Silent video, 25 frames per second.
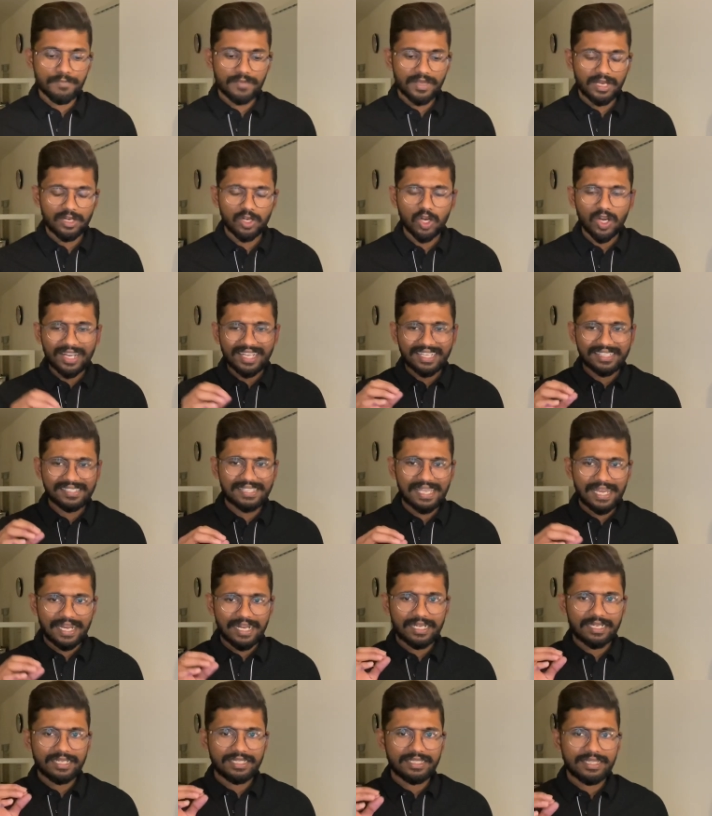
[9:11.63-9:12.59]
Not
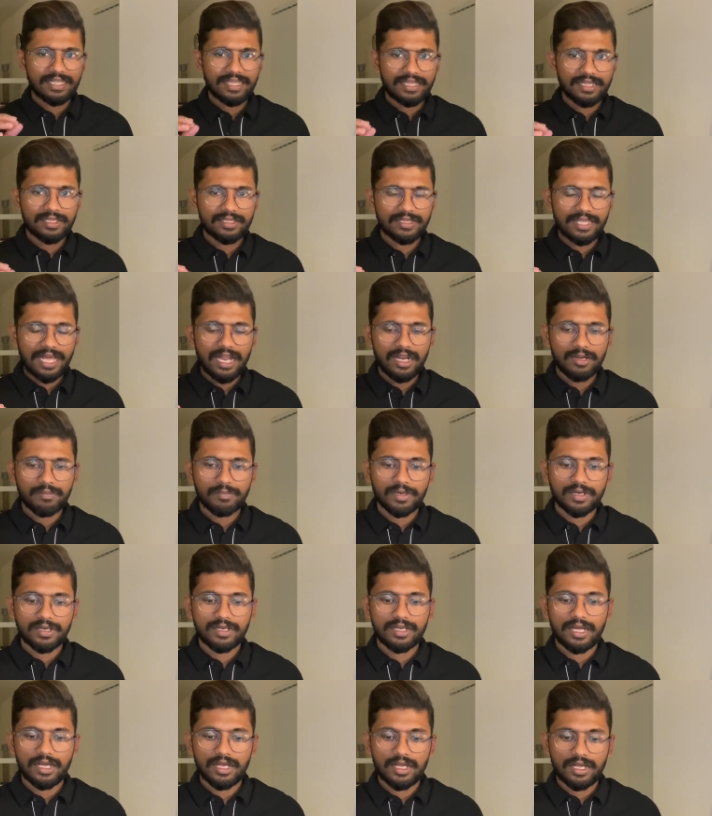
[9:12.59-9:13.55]
exactly that, but
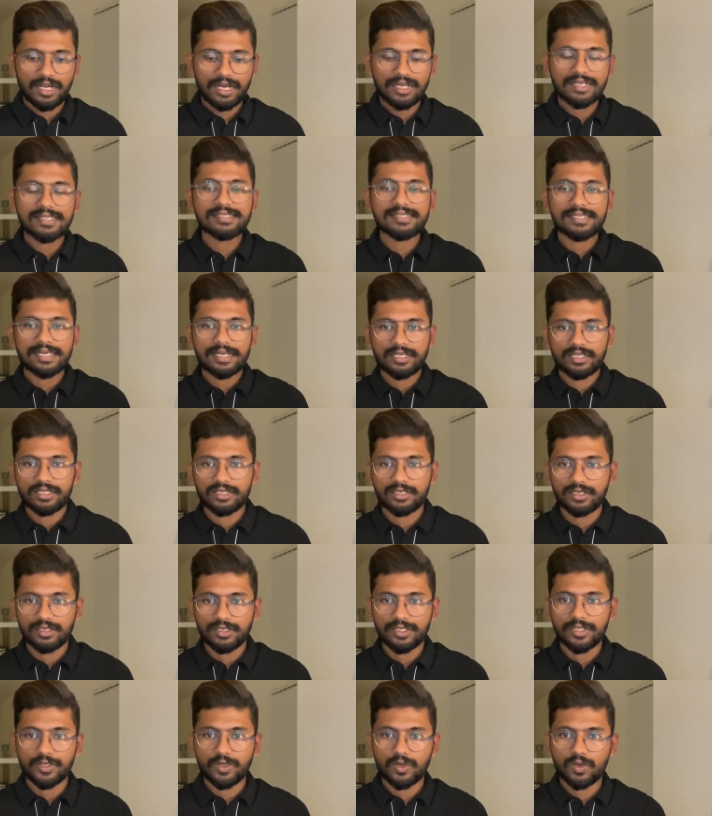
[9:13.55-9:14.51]
understand the,
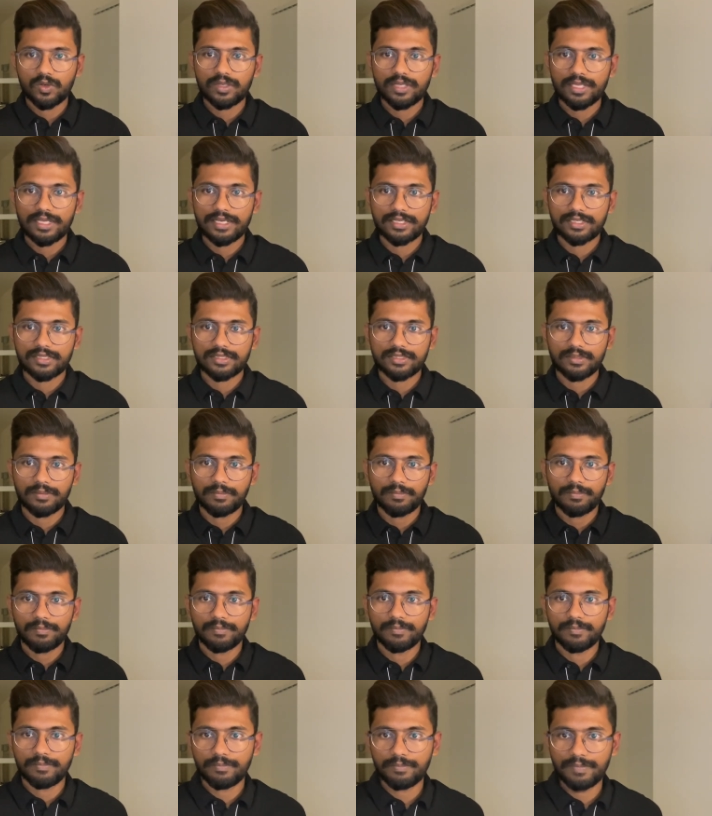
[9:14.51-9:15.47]
you know, like the
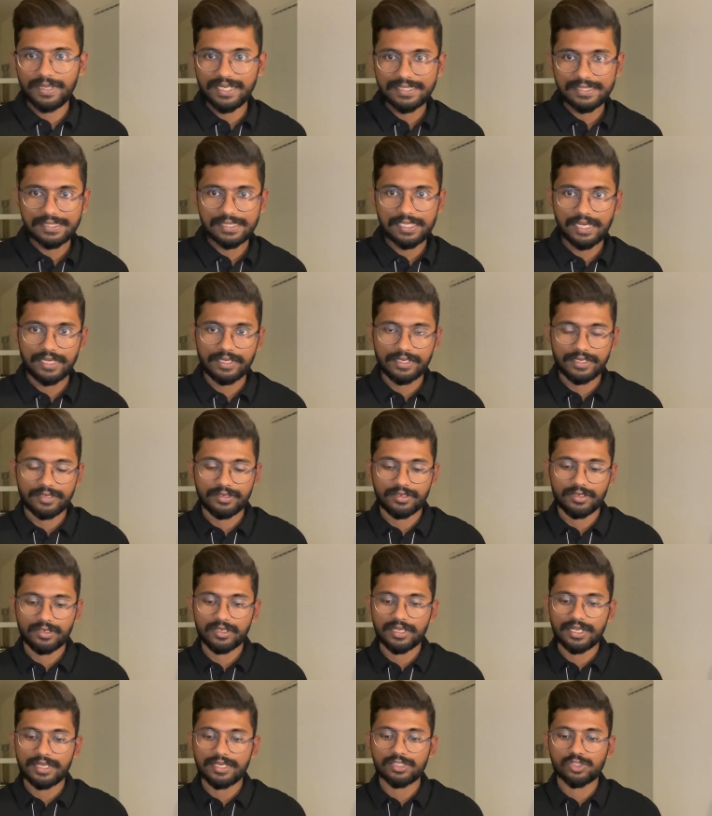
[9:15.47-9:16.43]
baseline here,
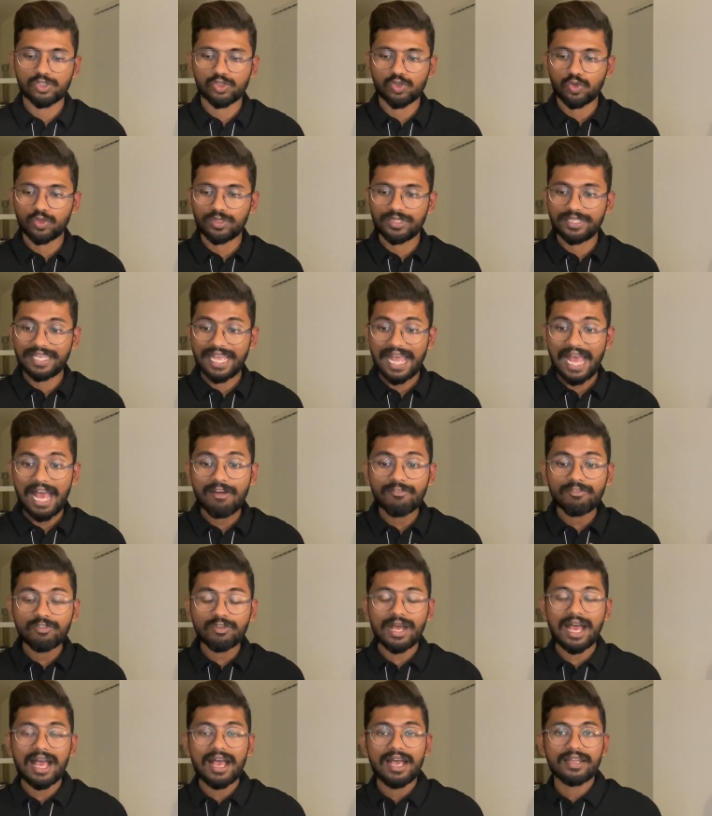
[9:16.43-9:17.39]
like, so they have
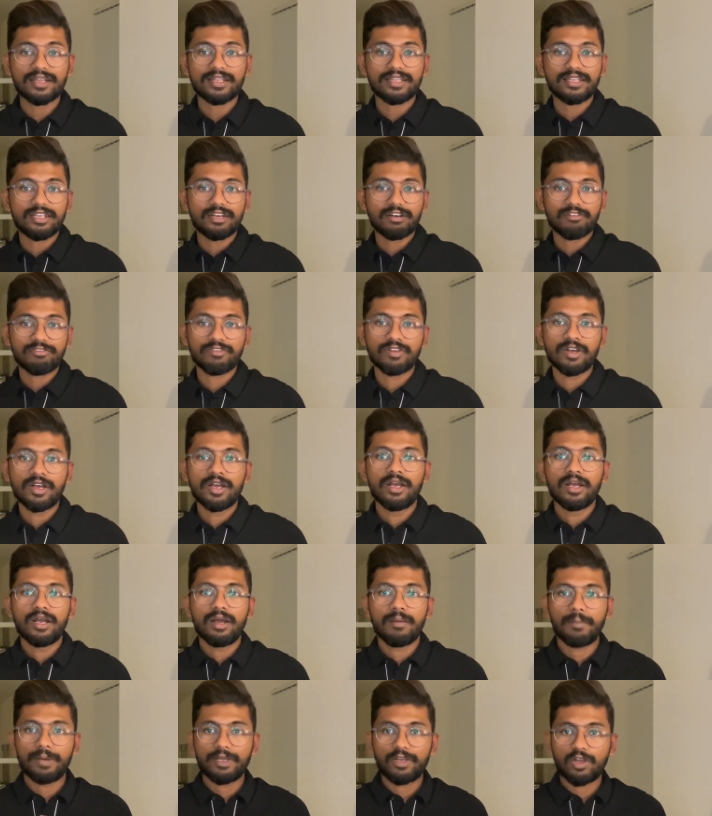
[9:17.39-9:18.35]
to hire enough
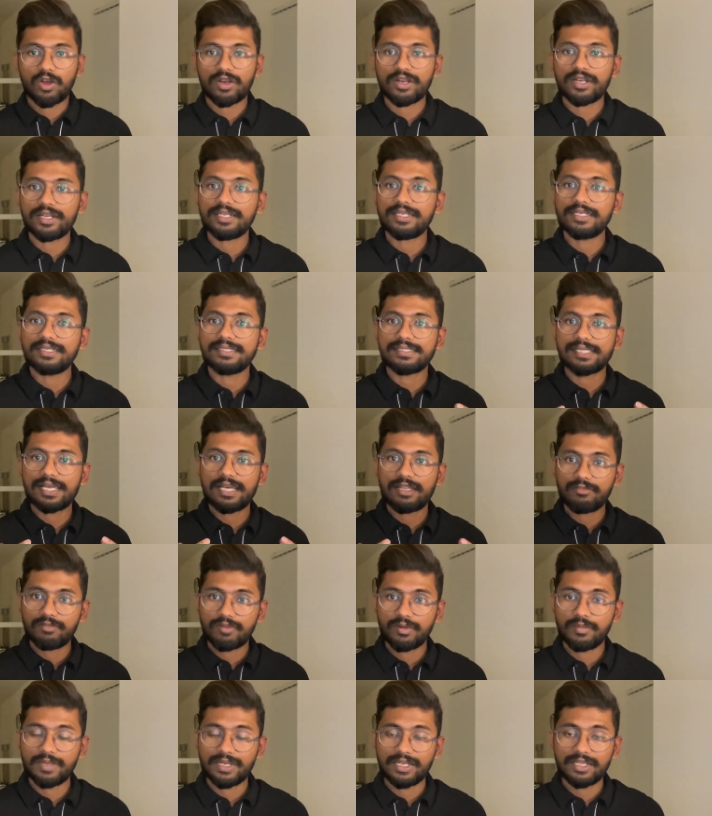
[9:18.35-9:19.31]
minorities and
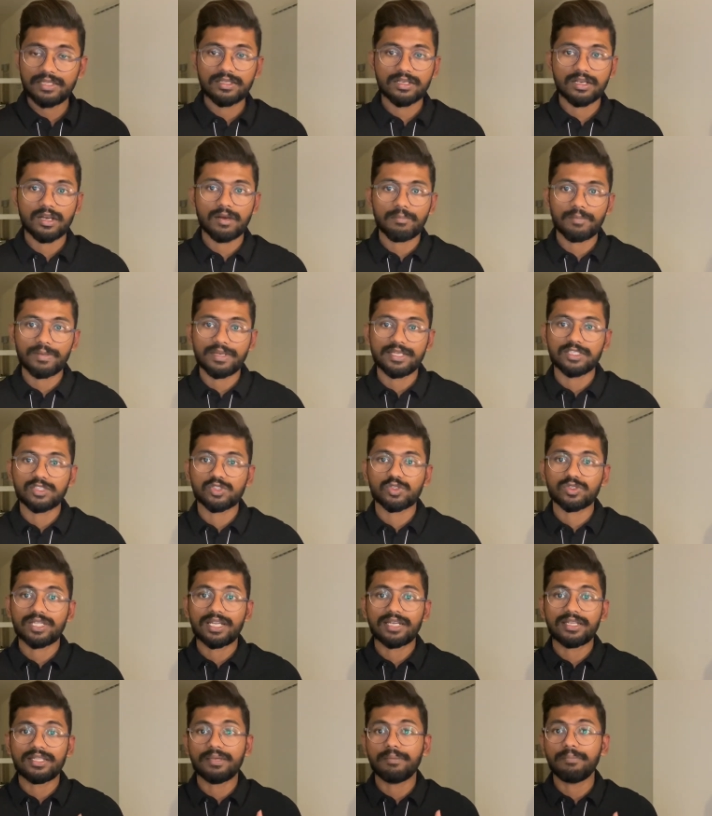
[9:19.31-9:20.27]
women in the company so
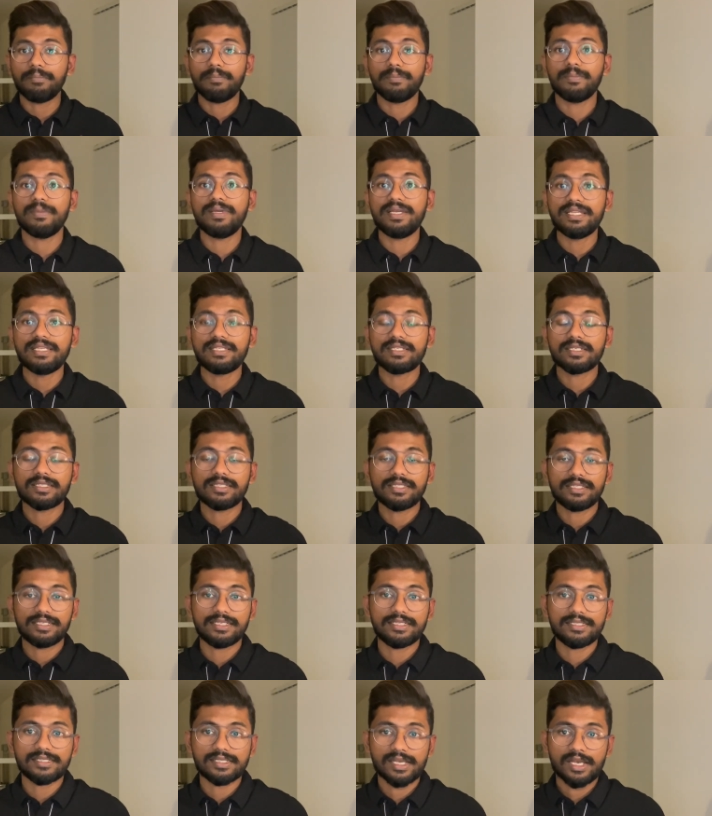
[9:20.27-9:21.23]
that they meet
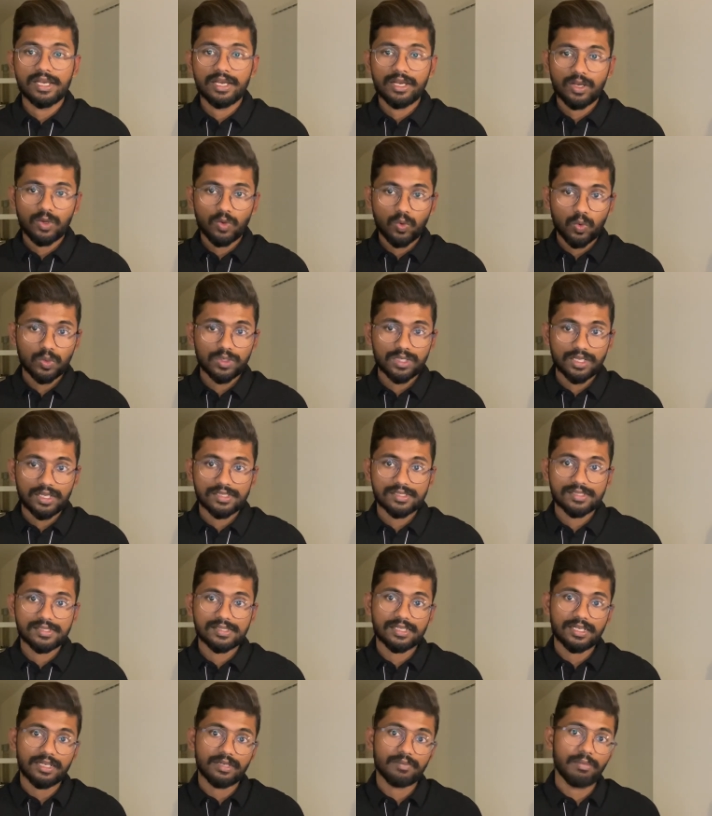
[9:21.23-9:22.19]
these quotas
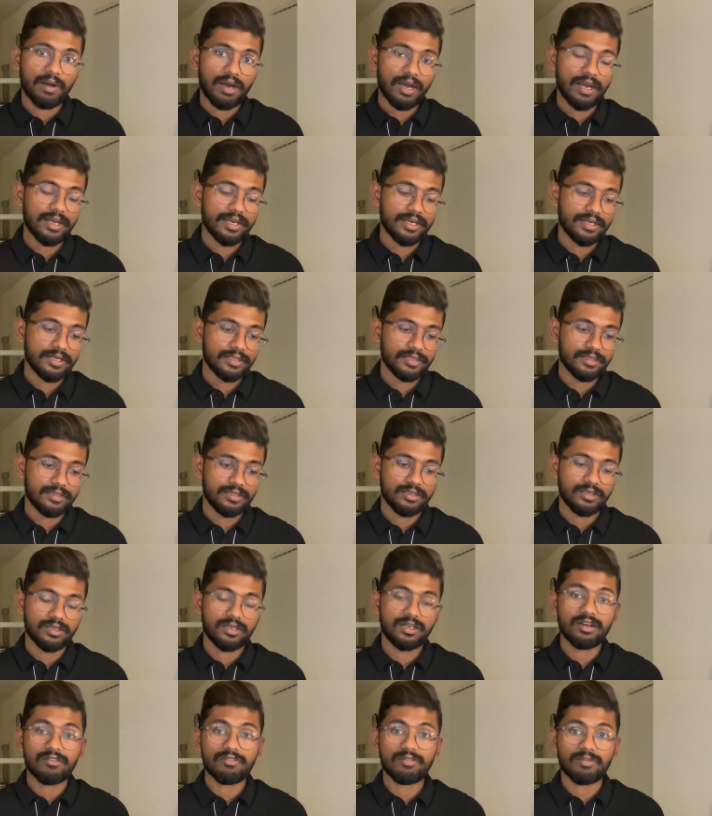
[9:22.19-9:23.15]
set by the
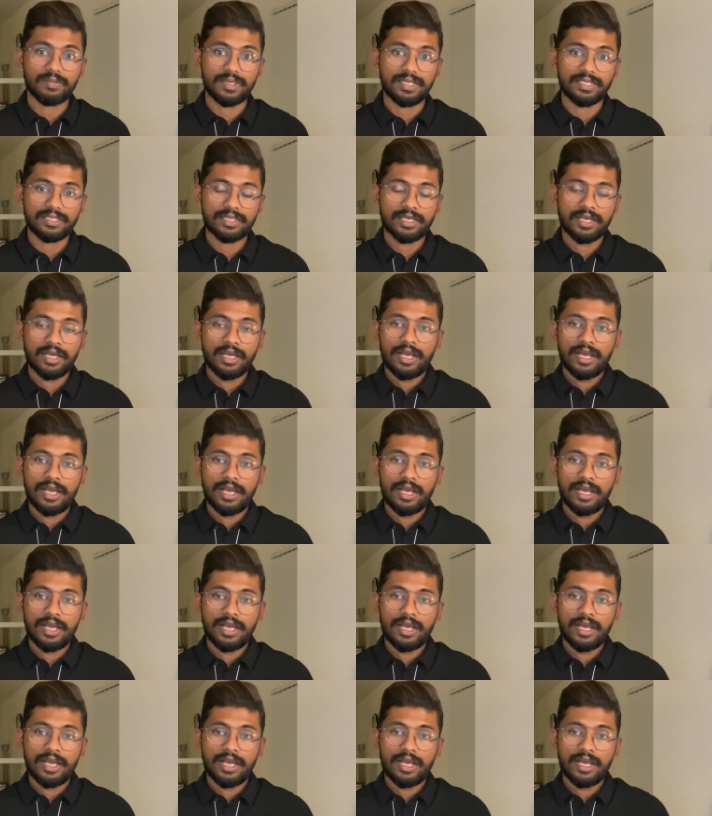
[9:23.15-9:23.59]
government.